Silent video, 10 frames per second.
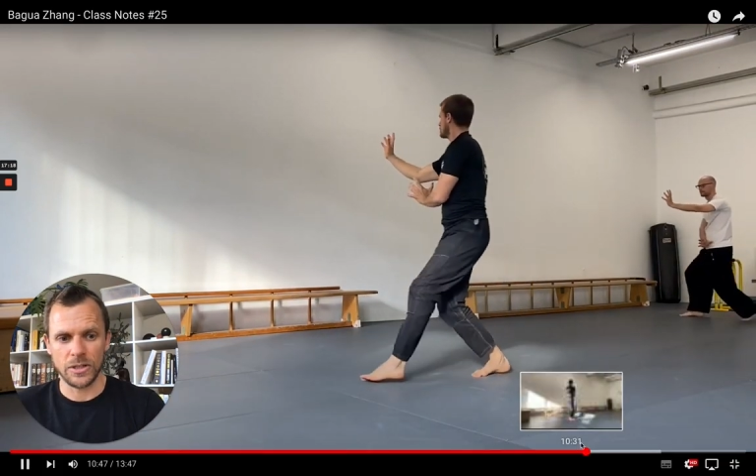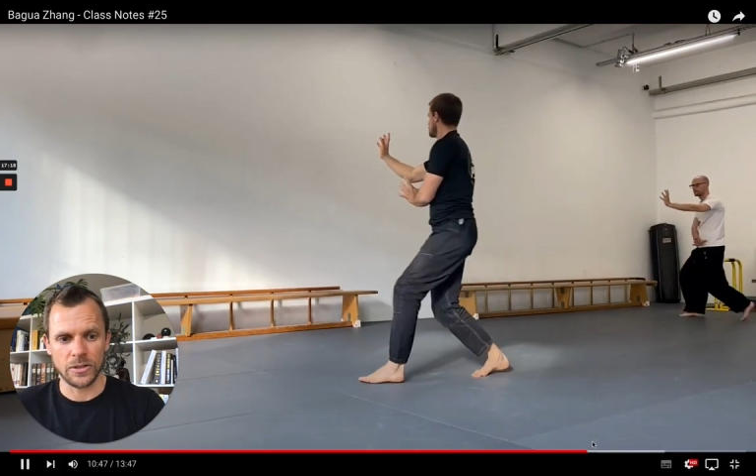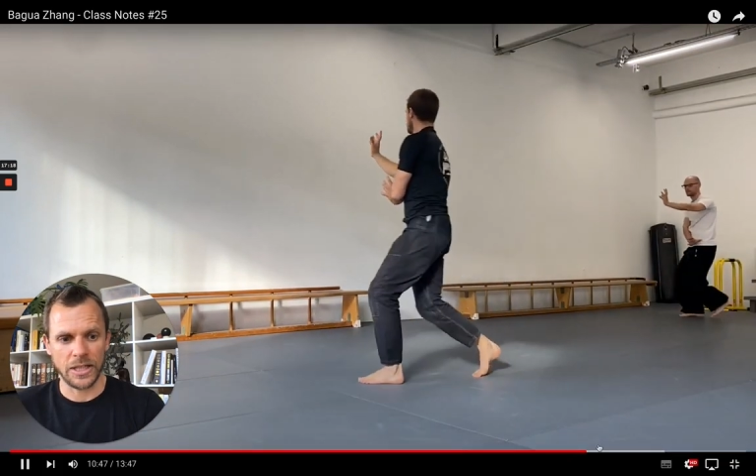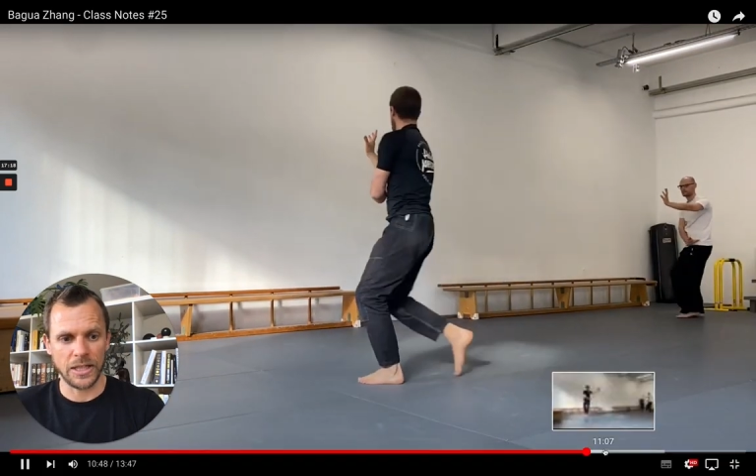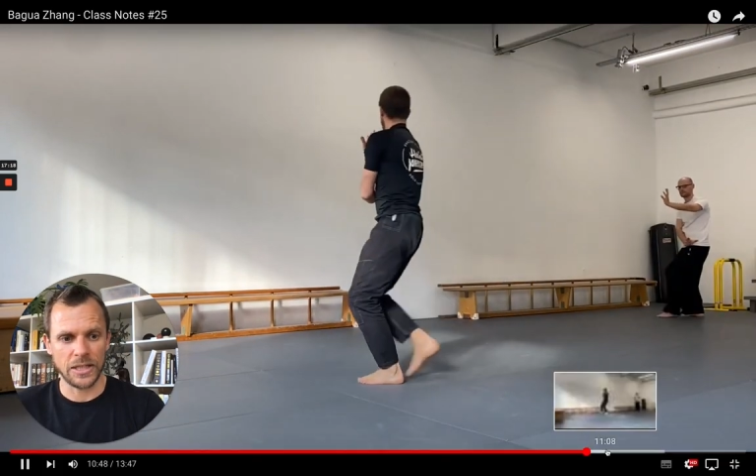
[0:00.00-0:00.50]

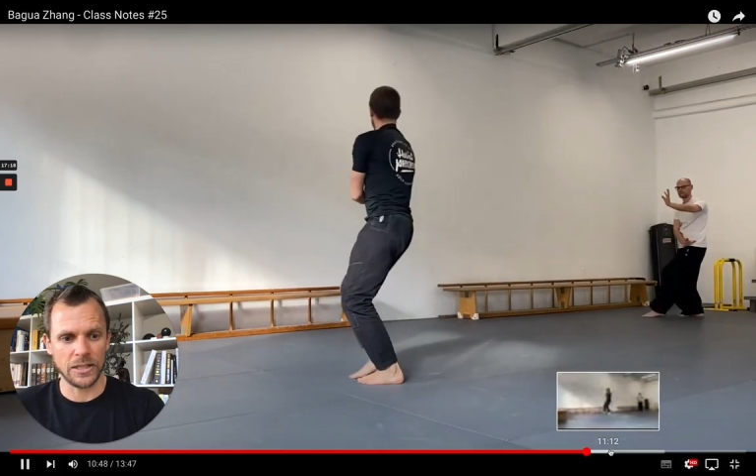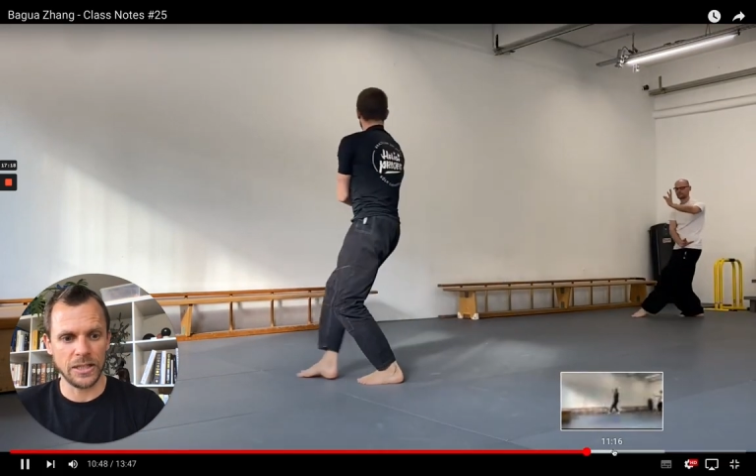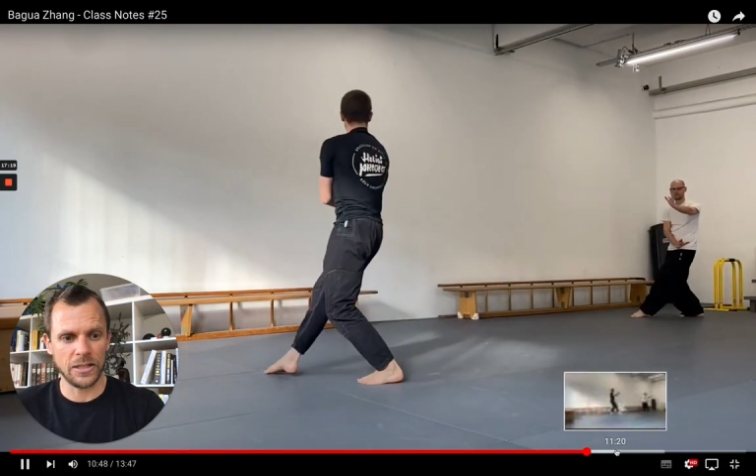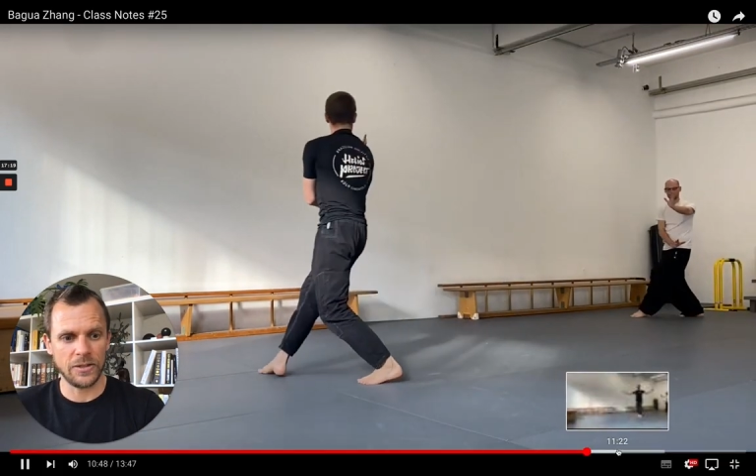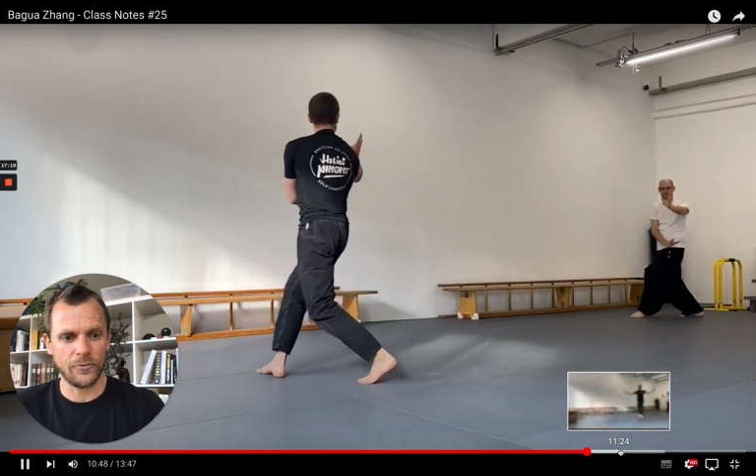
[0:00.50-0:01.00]
Okay, and a
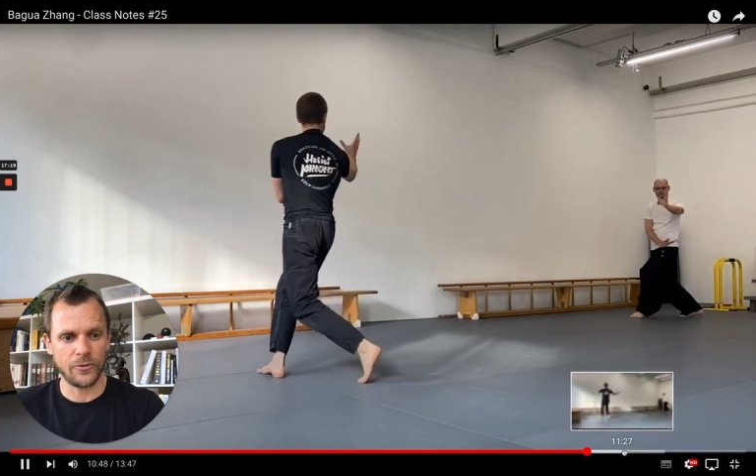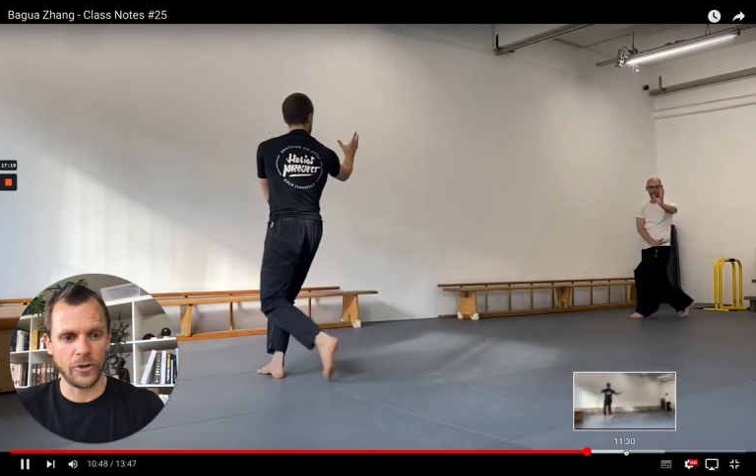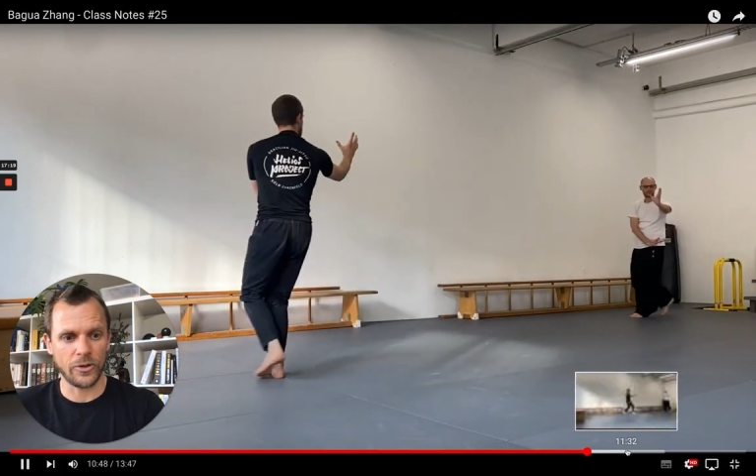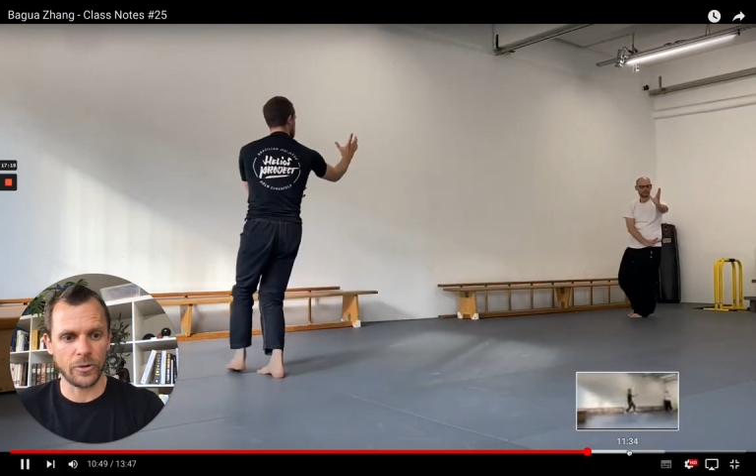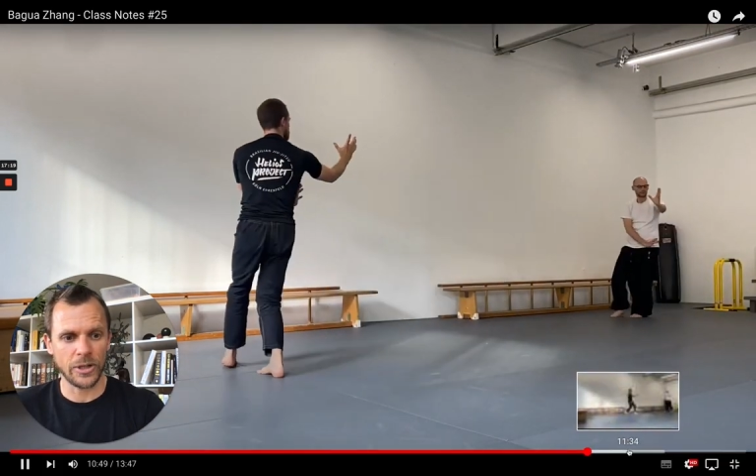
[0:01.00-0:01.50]
little
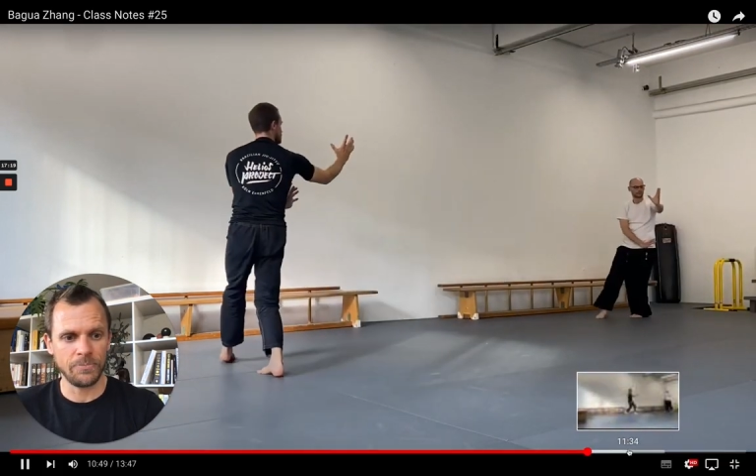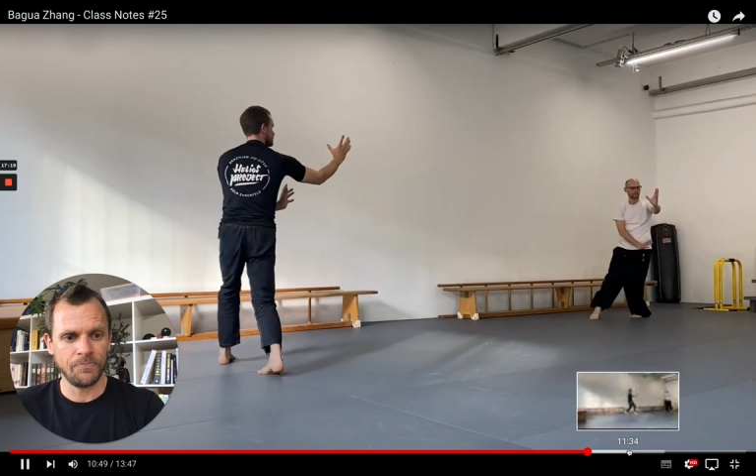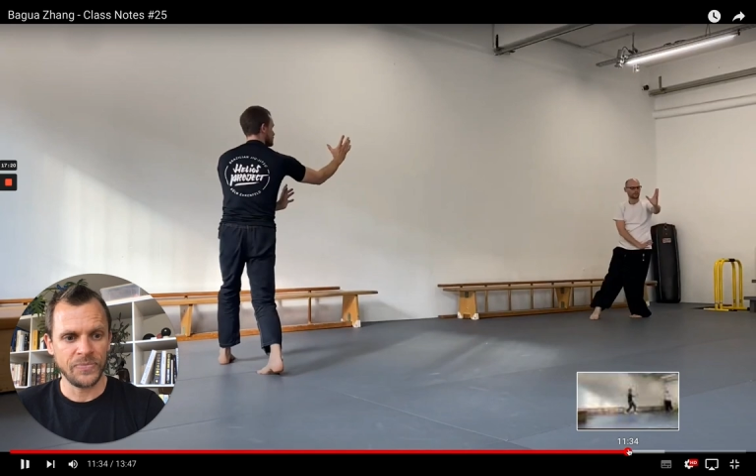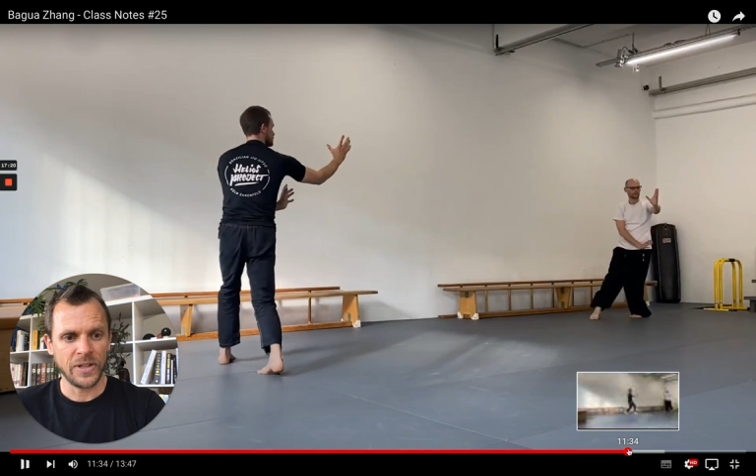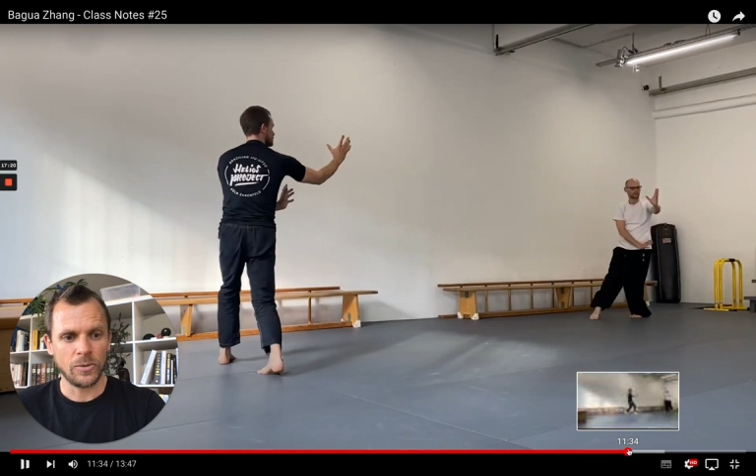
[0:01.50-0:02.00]
further on,
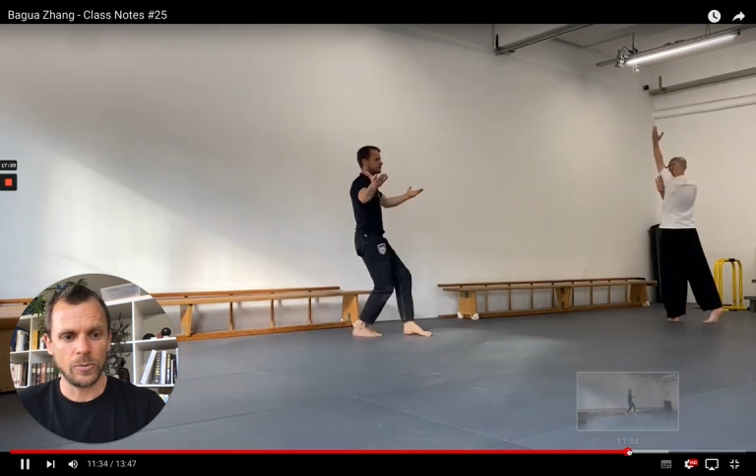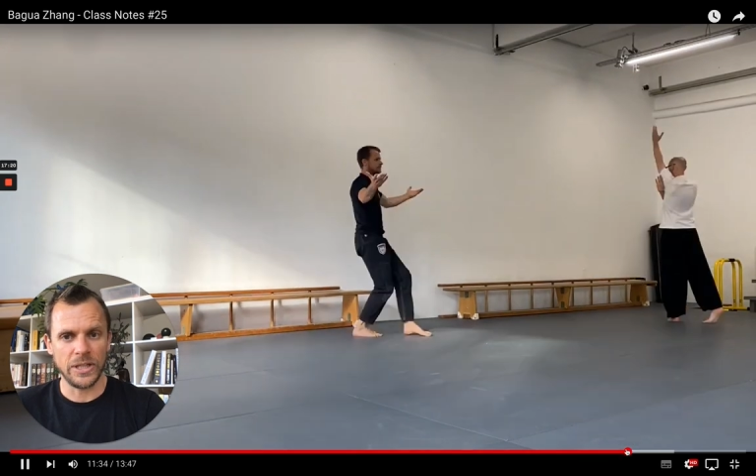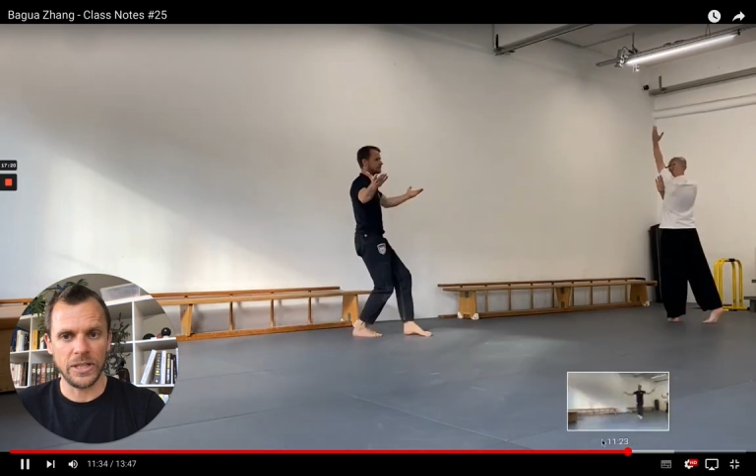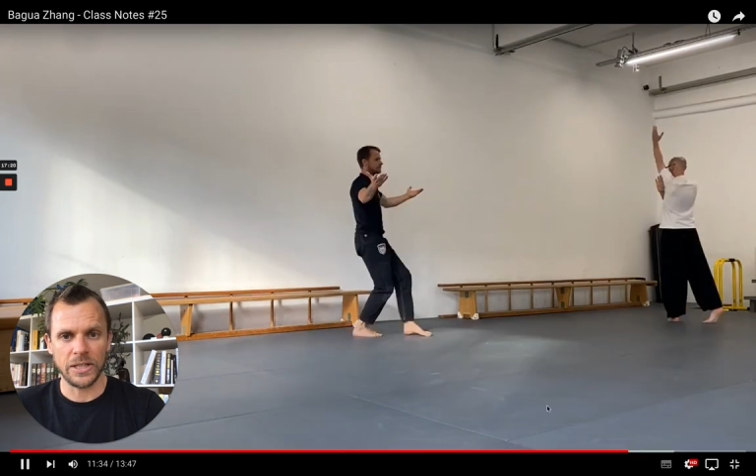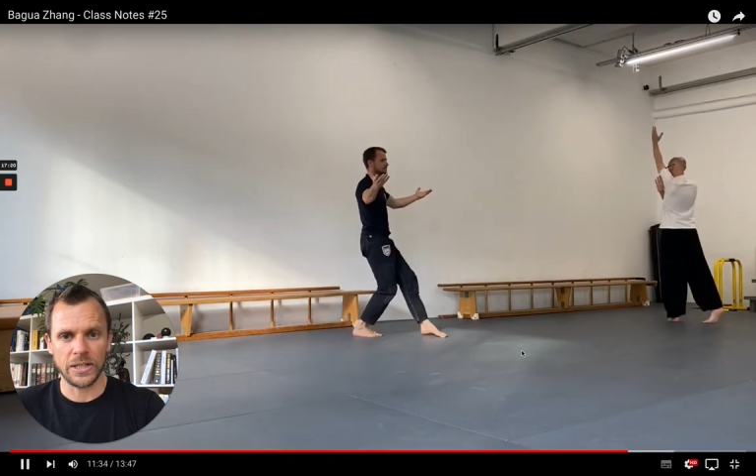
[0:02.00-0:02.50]

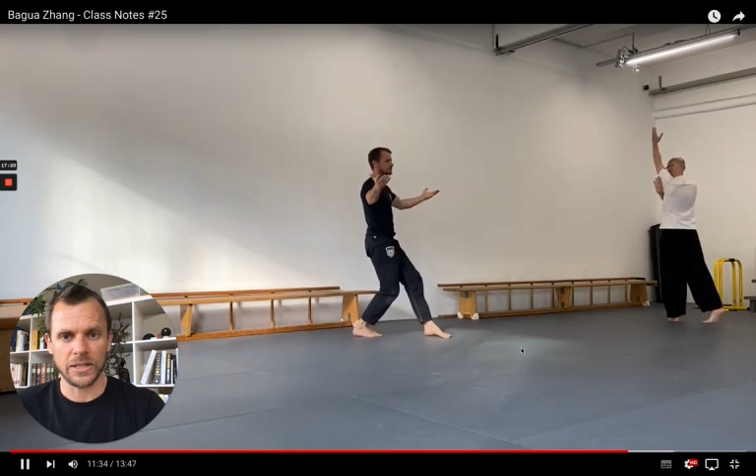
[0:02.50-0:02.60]
we